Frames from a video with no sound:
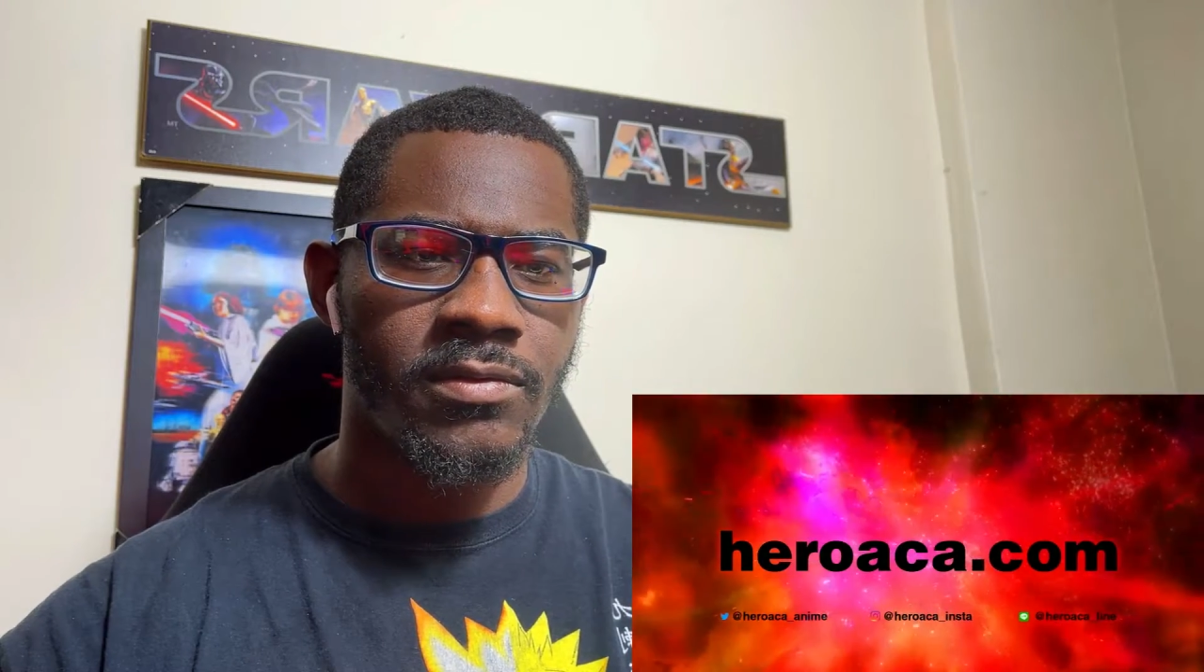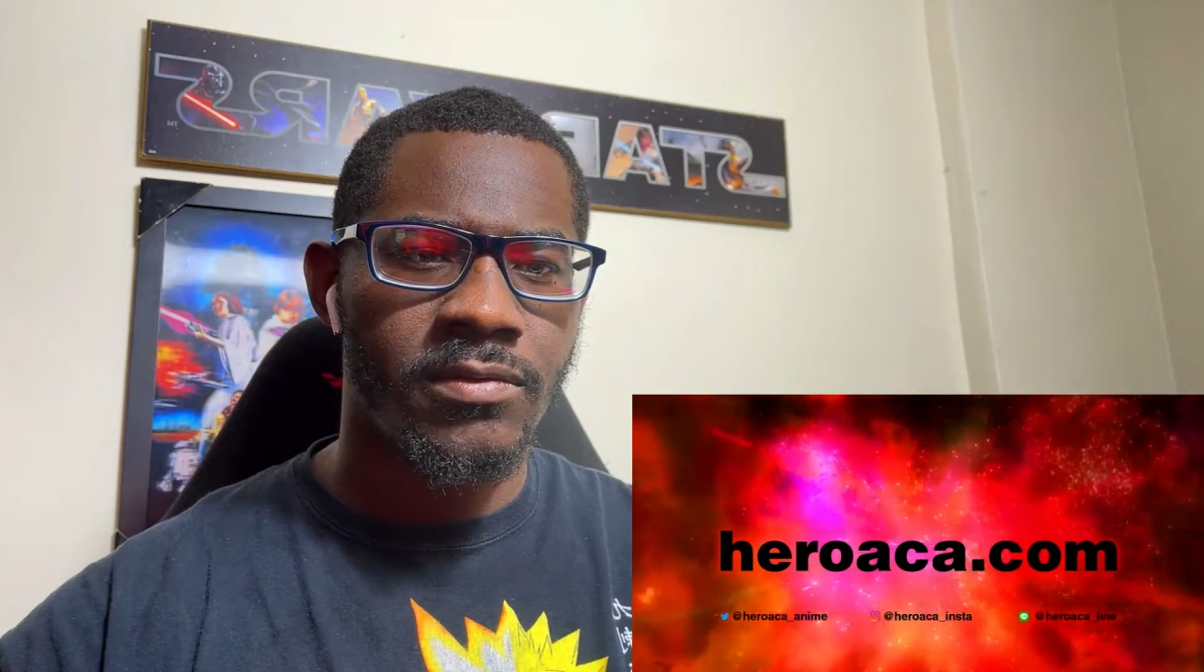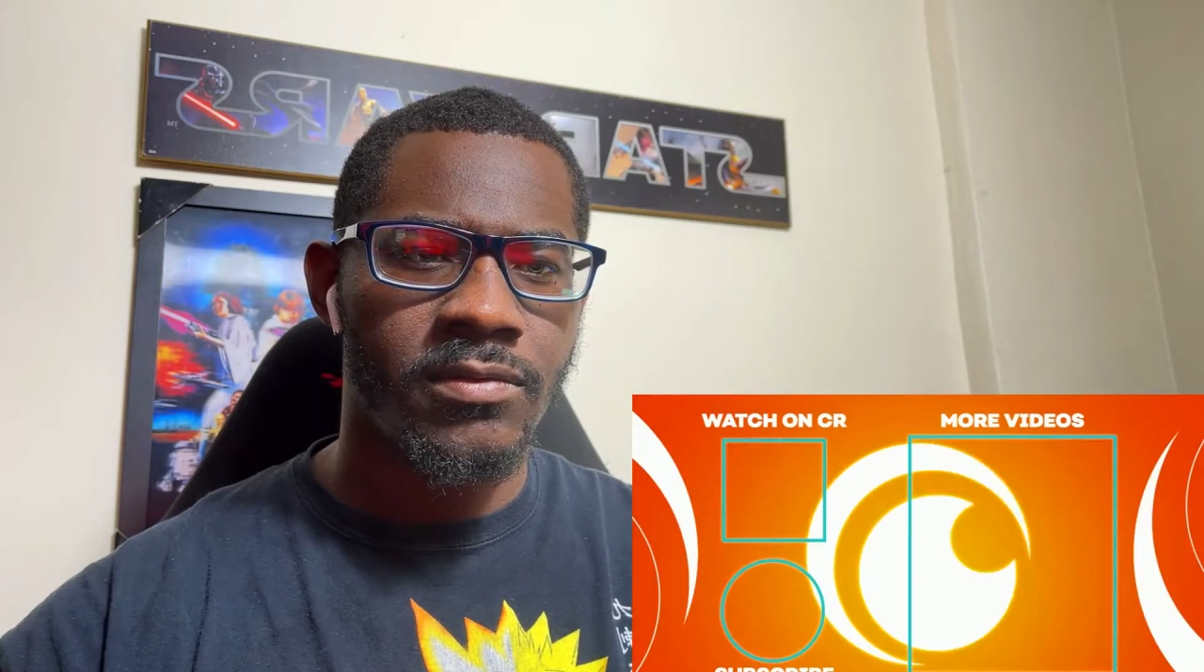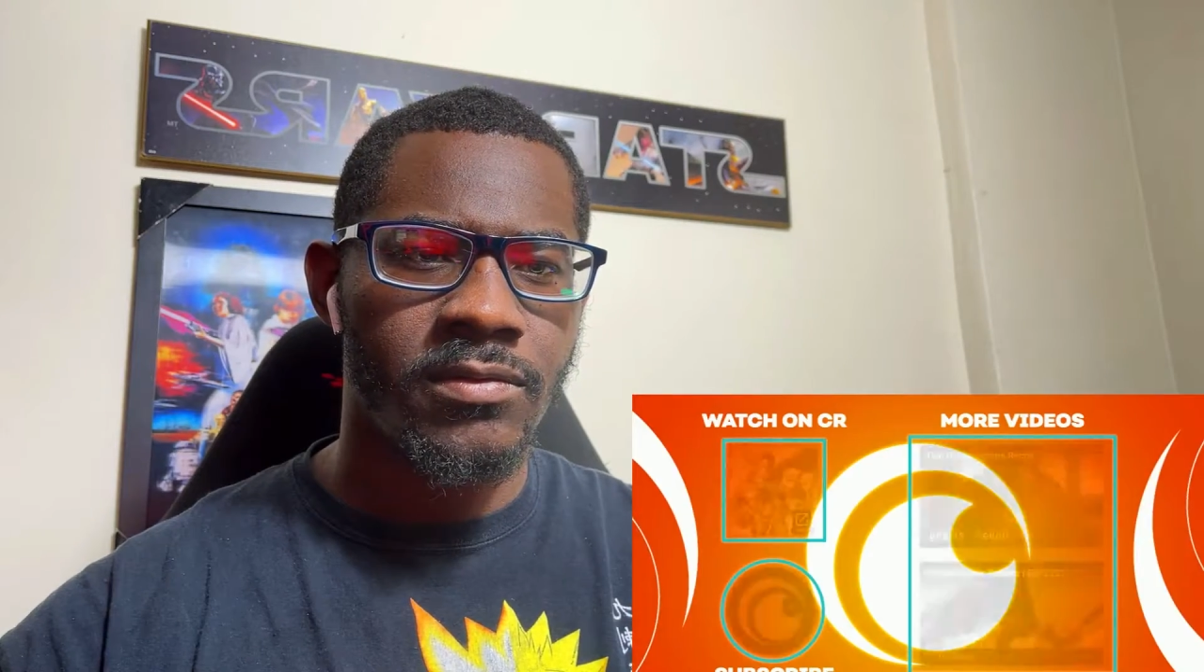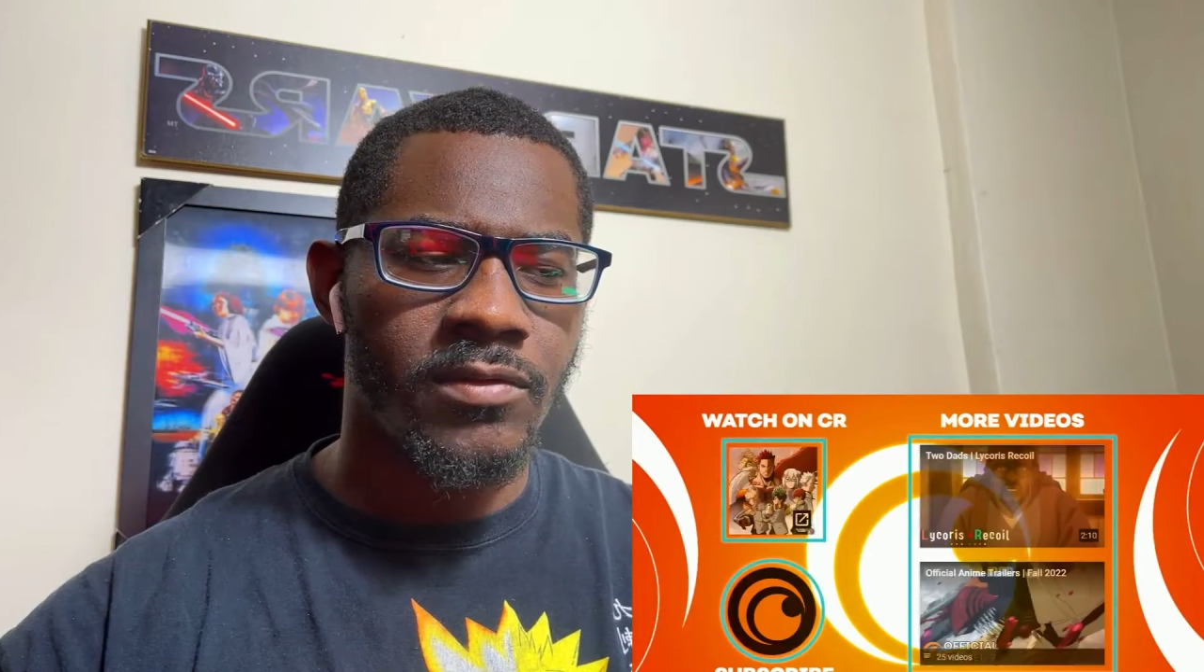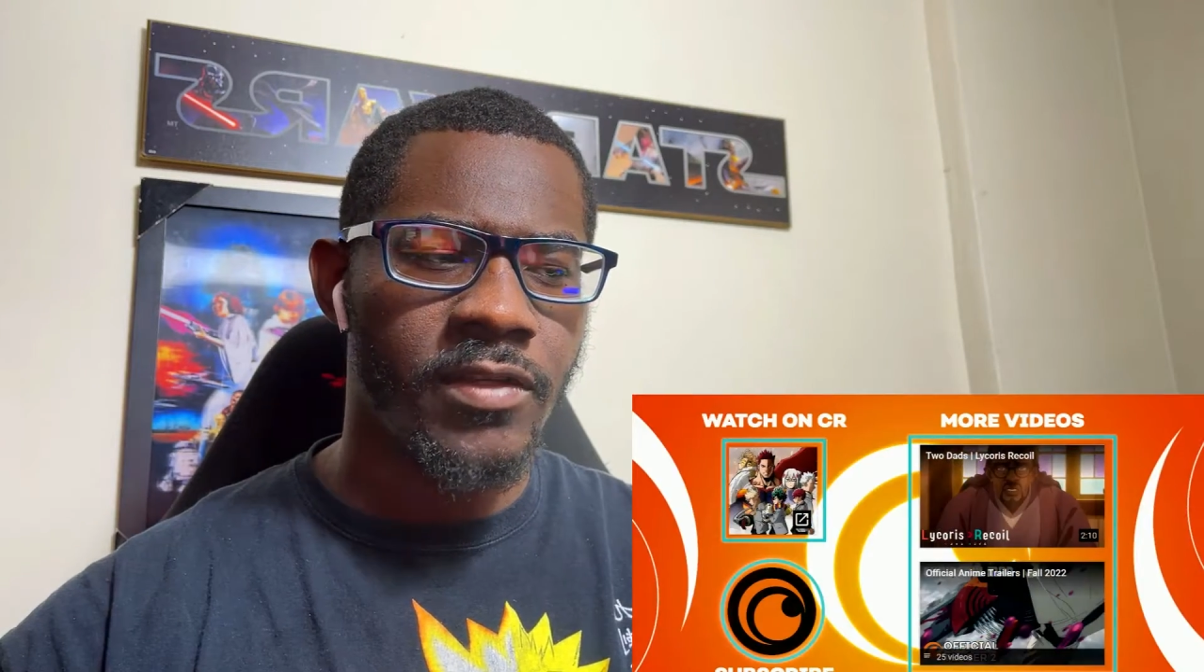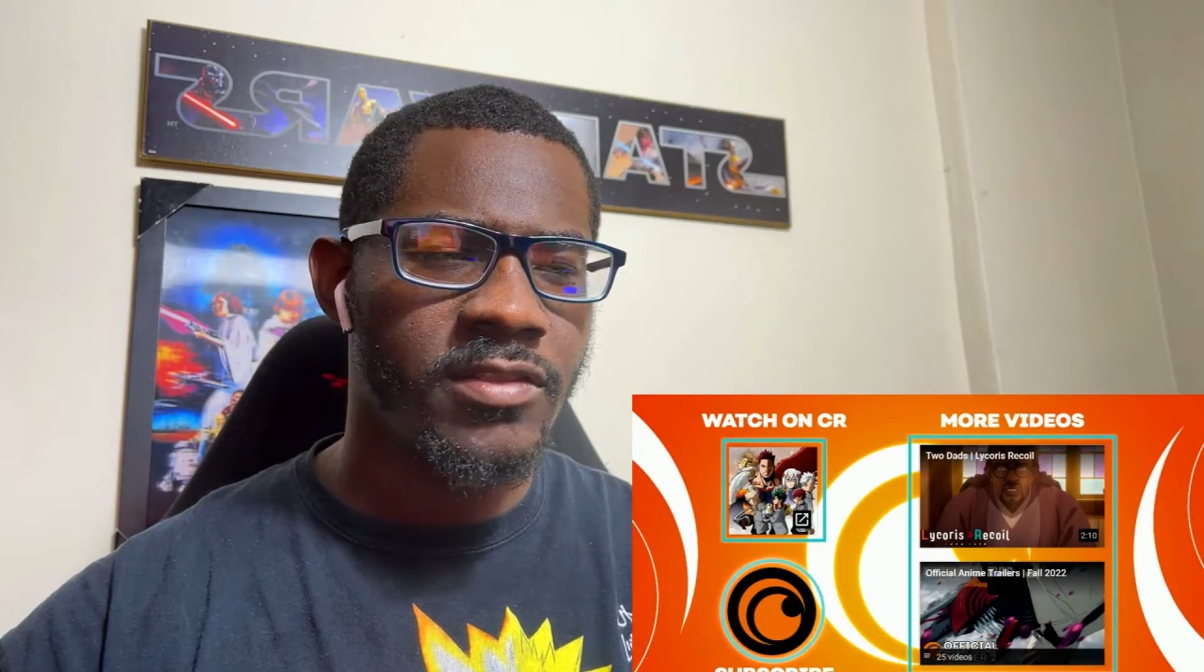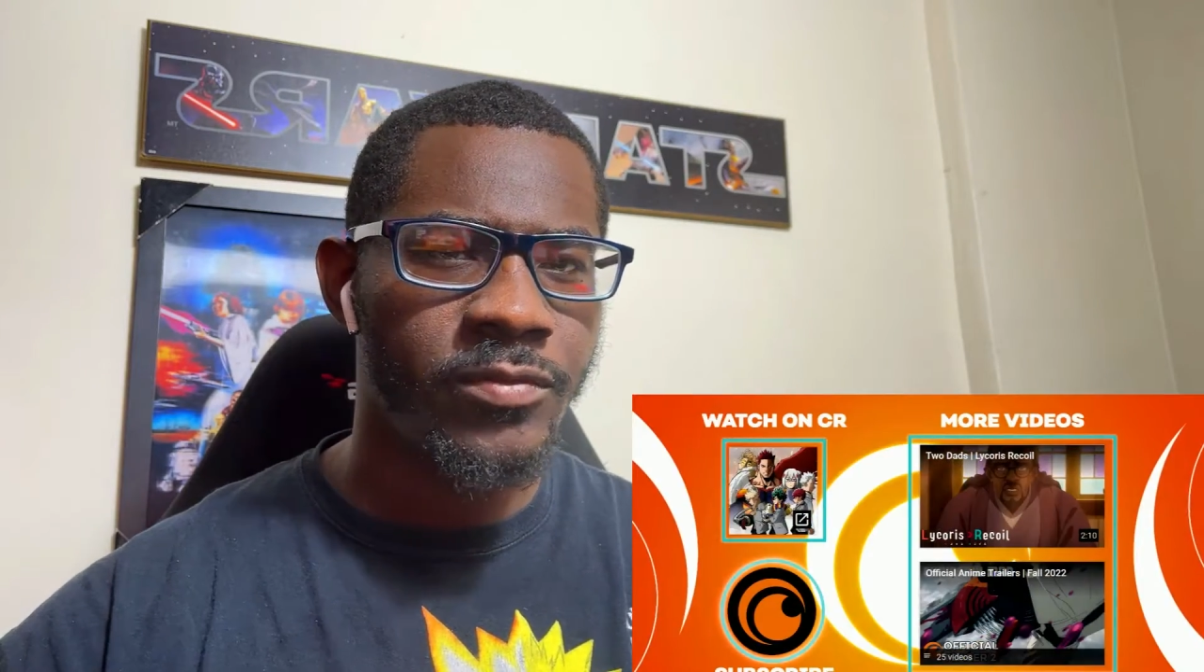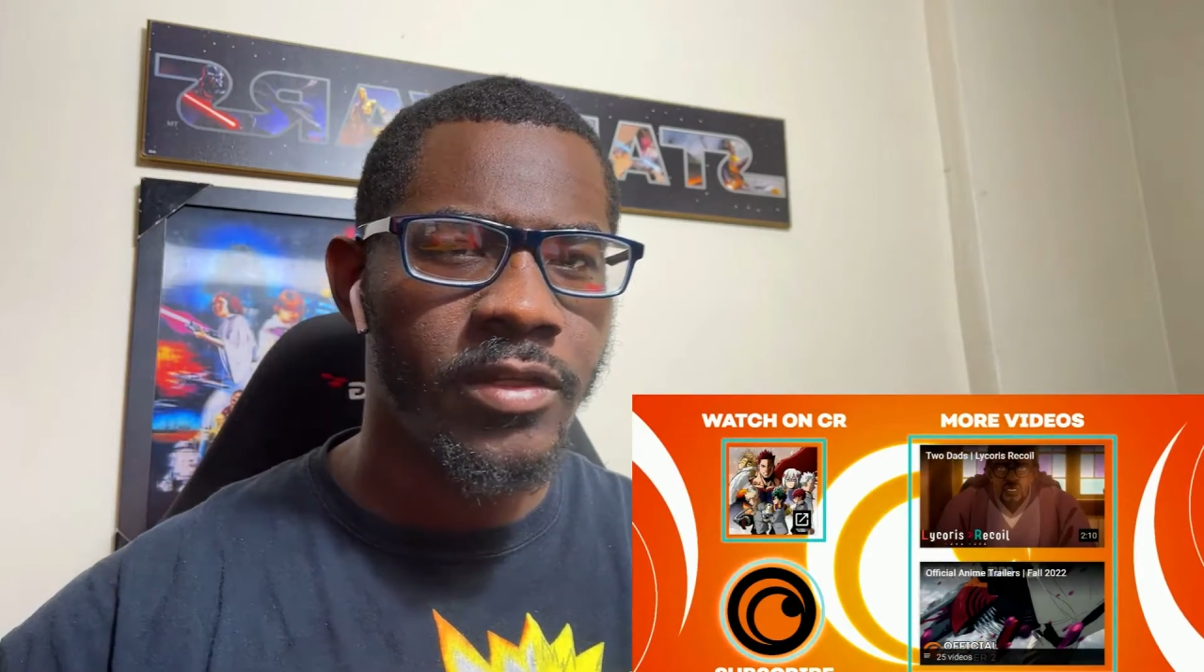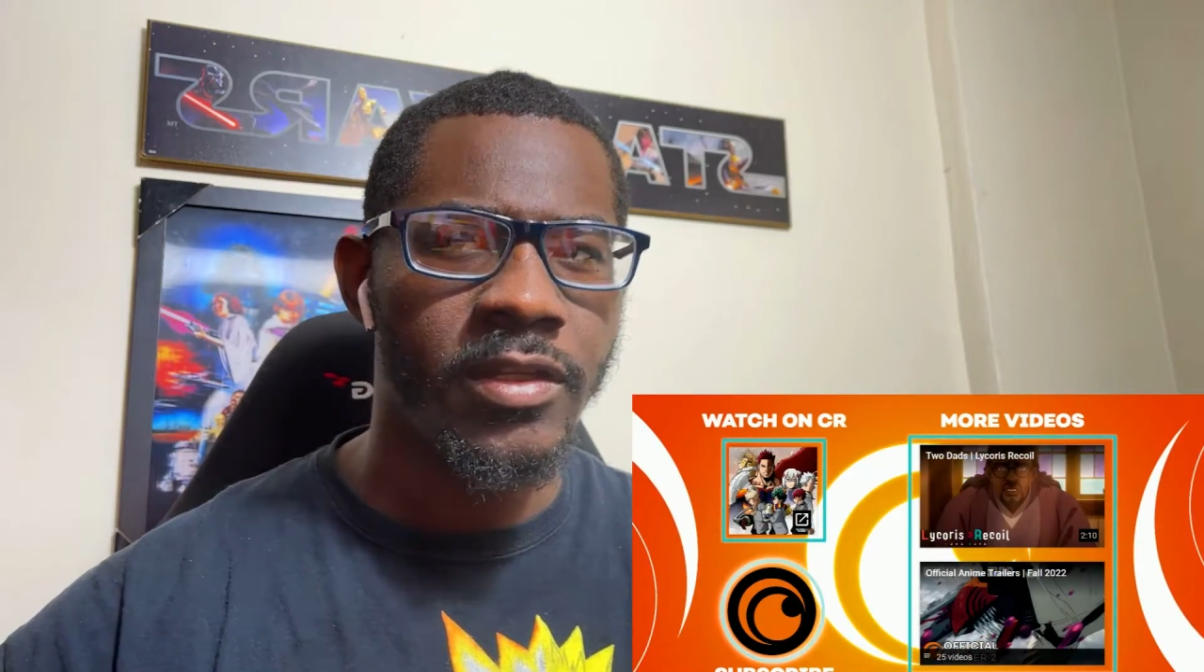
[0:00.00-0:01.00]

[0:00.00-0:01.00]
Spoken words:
The first is when,